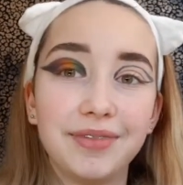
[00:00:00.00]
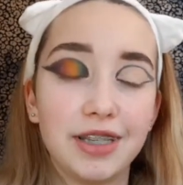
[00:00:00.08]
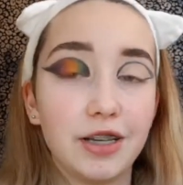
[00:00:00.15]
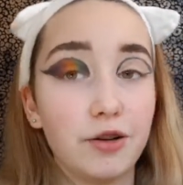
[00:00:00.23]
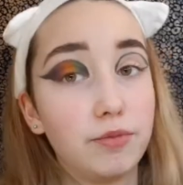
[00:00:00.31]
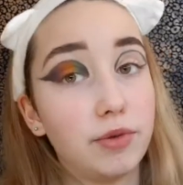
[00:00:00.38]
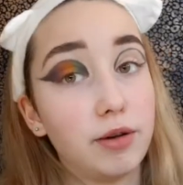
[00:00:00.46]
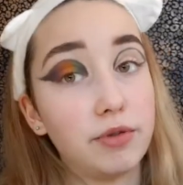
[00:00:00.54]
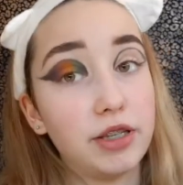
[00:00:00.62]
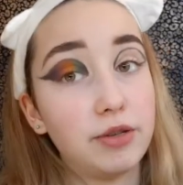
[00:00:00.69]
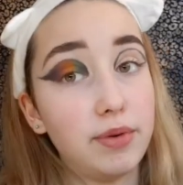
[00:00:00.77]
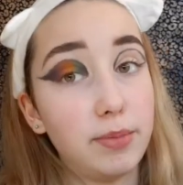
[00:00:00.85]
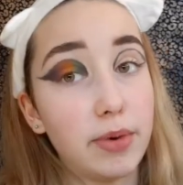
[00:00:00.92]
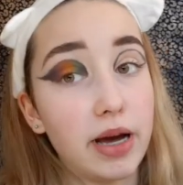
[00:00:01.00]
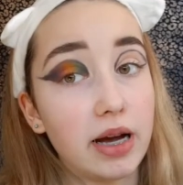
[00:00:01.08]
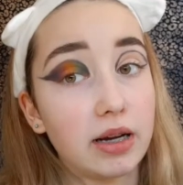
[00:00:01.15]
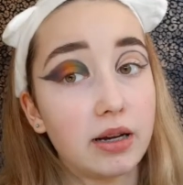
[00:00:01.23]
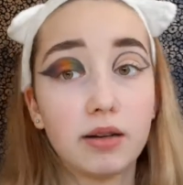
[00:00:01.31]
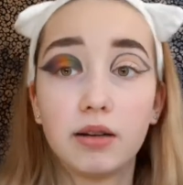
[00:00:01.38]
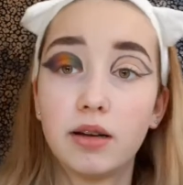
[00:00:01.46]
So I'm going to be
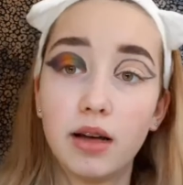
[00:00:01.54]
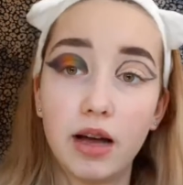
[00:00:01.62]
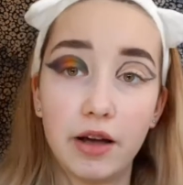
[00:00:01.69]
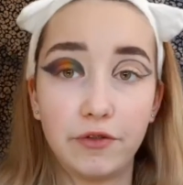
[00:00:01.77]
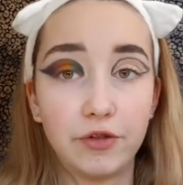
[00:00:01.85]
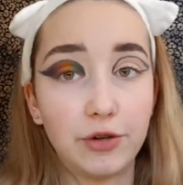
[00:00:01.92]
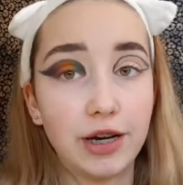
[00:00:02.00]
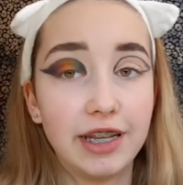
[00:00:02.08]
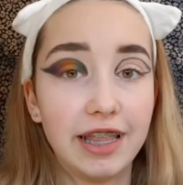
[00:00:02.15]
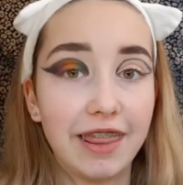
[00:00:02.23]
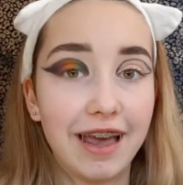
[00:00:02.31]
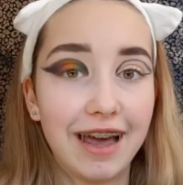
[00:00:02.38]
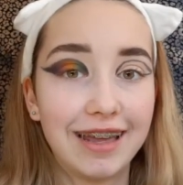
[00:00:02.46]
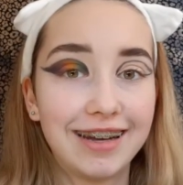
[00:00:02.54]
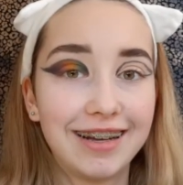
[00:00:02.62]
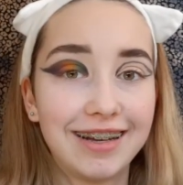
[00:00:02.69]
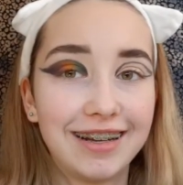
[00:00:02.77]
back after I did that.